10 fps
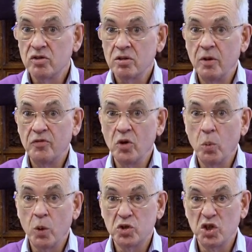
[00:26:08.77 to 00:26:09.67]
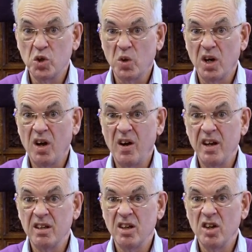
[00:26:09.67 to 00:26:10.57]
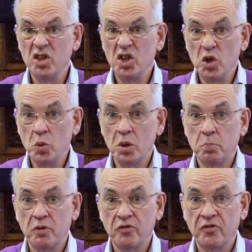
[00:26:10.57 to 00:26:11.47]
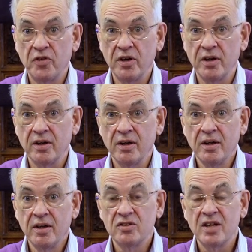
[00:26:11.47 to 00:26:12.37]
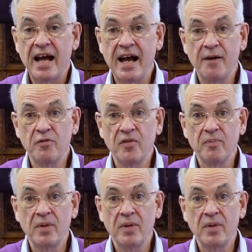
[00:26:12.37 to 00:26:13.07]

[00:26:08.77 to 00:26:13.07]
So if you're watching online and you would prefer to have